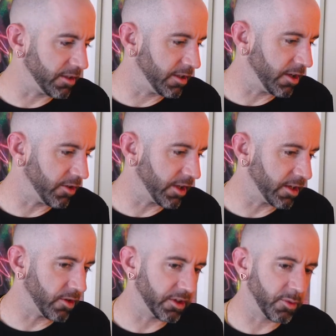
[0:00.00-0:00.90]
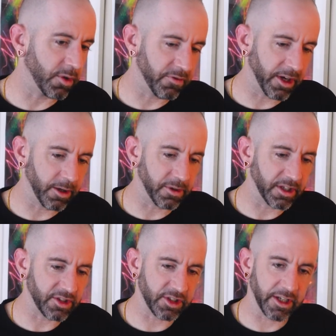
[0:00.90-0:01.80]
Like only one variable
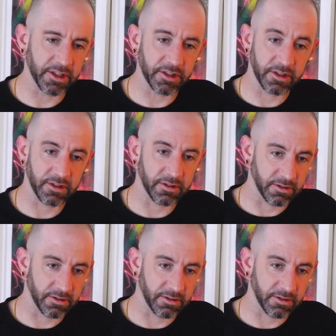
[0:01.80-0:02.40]
gets changed,